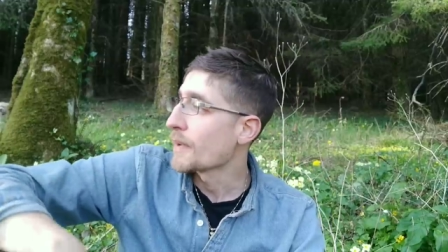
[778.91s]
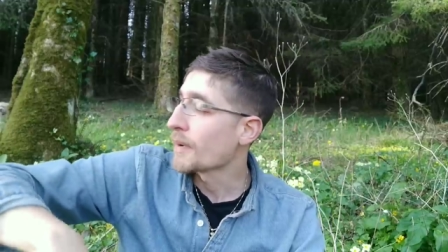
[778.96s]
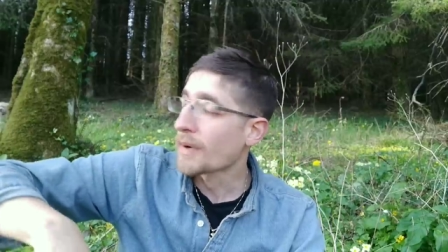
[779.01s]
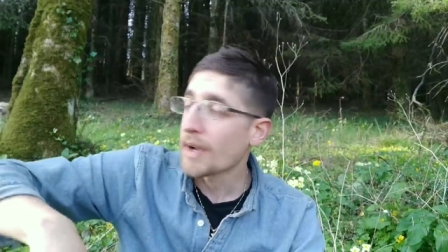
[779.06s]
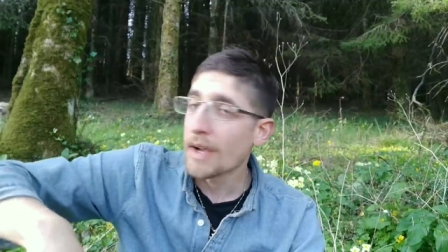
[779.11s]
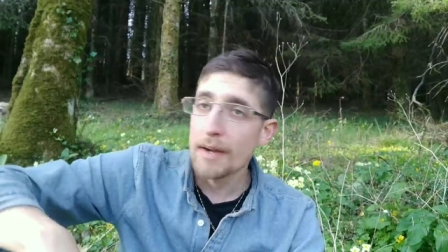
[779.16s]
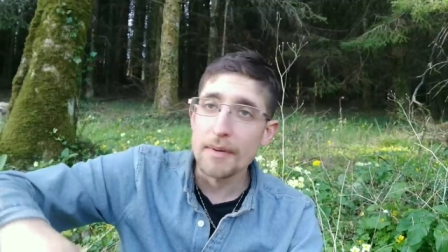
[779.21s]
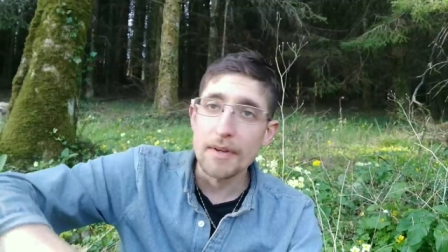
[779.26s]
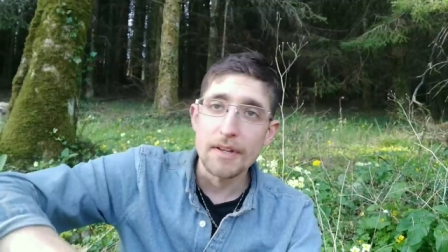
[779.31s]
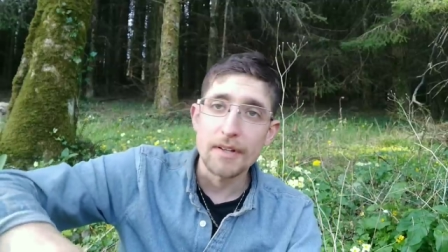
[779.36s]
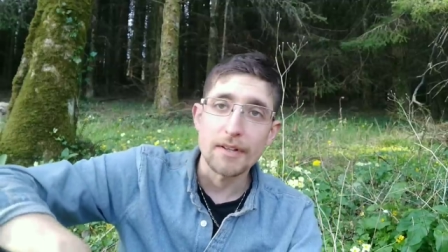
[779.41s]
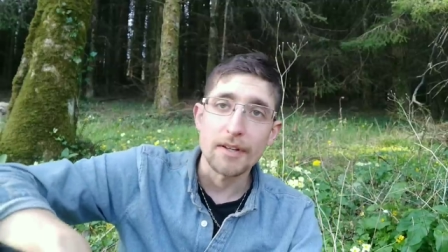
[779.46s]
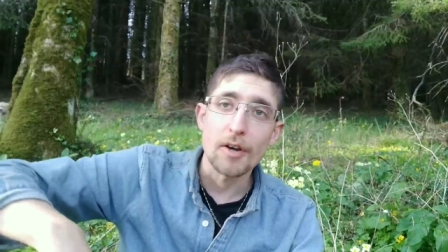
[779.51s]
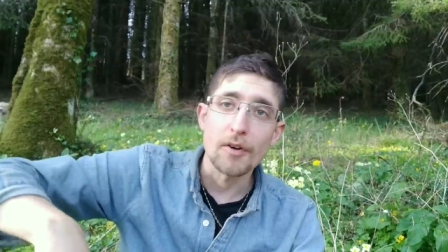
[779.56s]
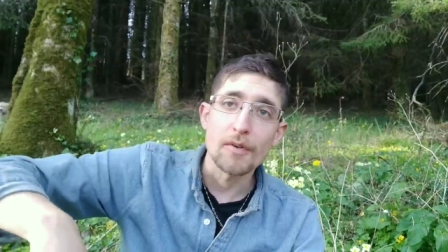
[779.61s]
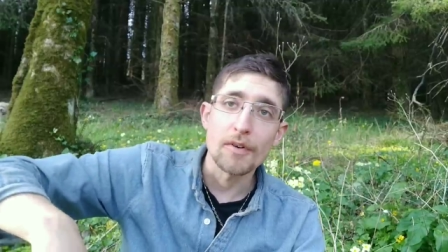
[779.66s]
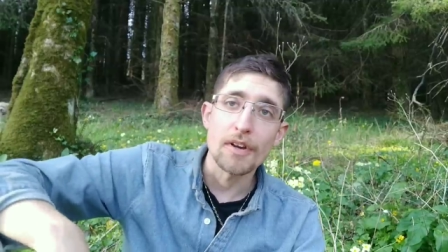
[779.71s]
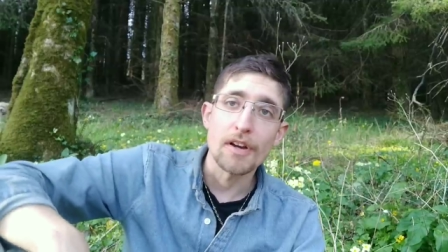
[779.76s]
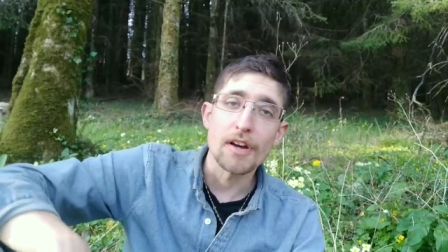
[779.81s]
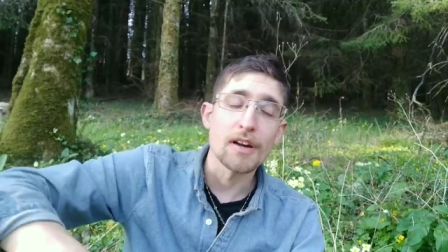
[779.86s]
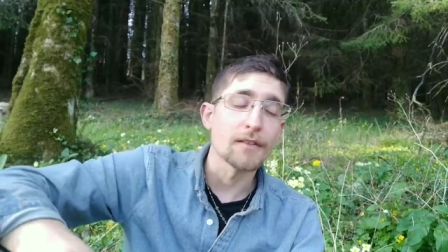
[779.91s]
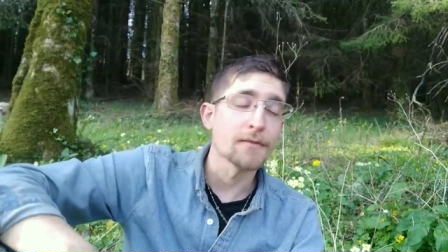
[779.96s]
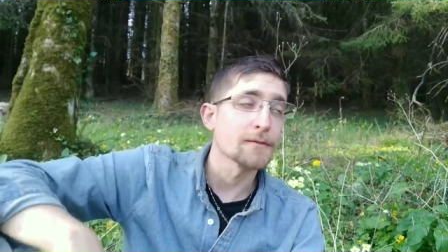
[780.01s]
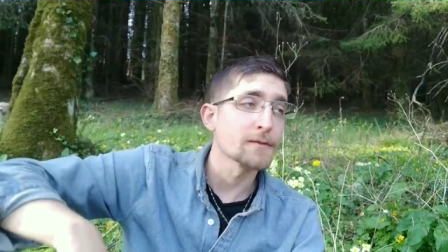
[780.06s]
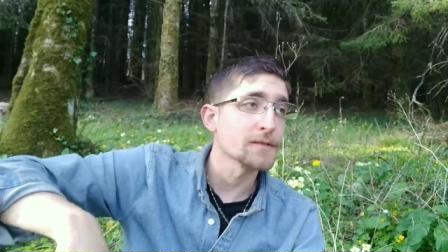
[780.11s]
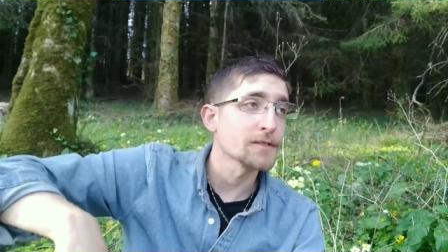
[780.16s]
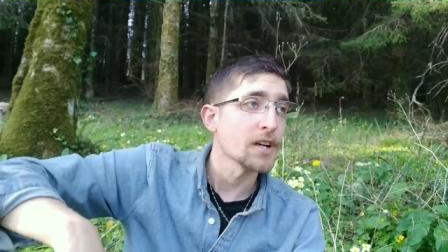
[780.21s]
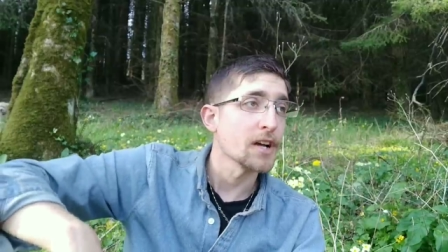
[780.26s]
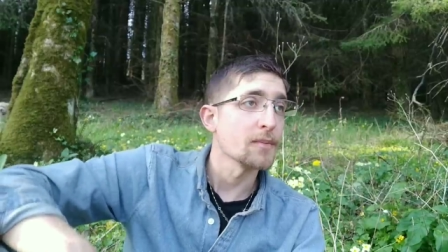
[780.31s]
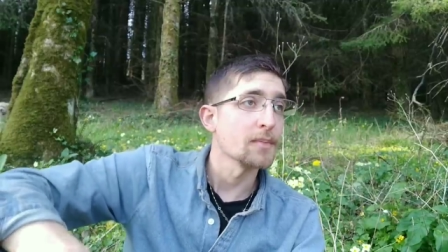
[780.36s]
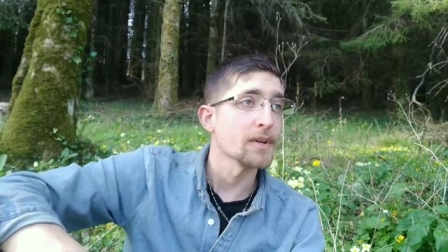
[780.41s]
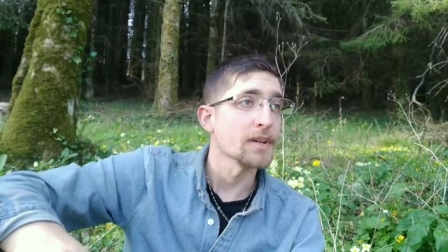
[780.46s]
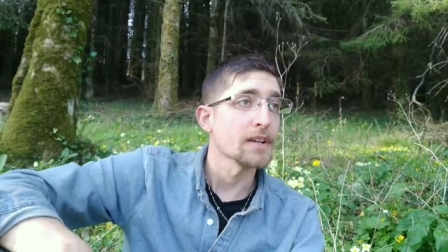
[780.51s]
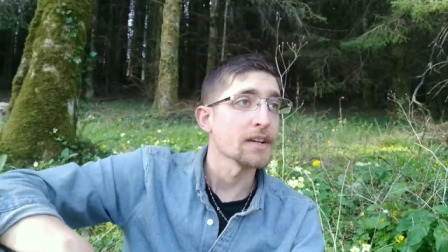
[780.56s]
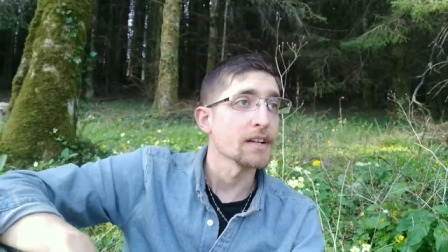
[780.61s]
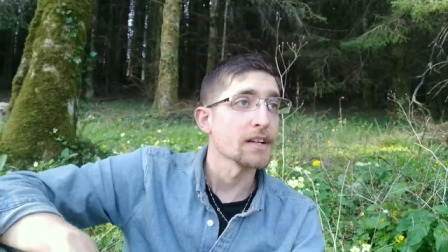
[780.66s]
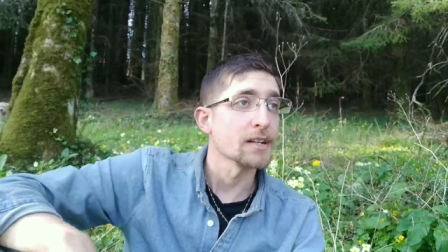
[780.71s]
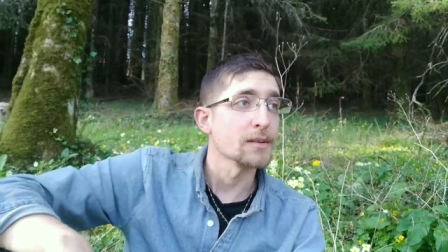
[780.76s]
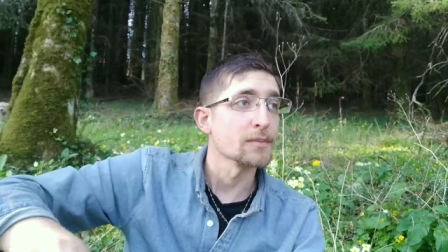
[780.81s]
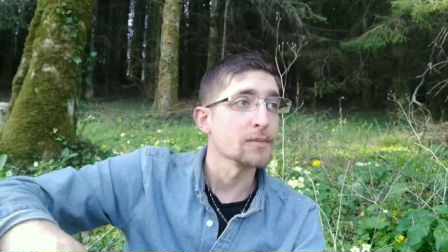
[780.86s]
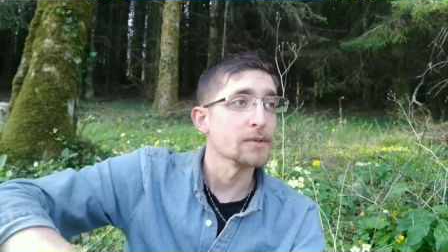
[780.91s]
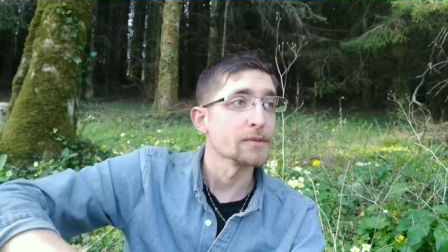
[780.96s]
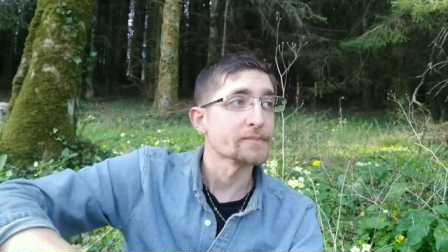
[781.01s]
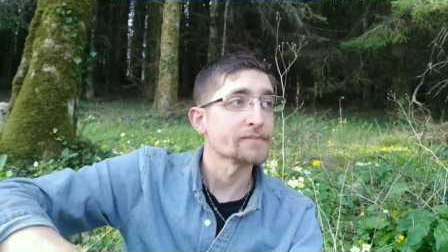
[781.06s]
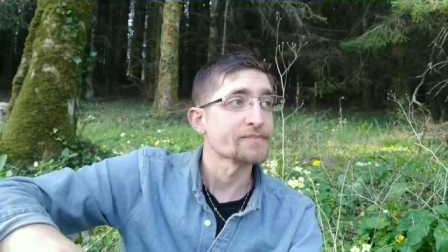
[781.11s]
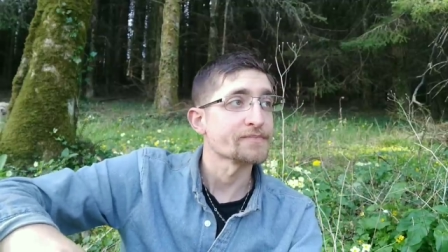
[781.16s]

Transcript: I'm kind of going off topic here, but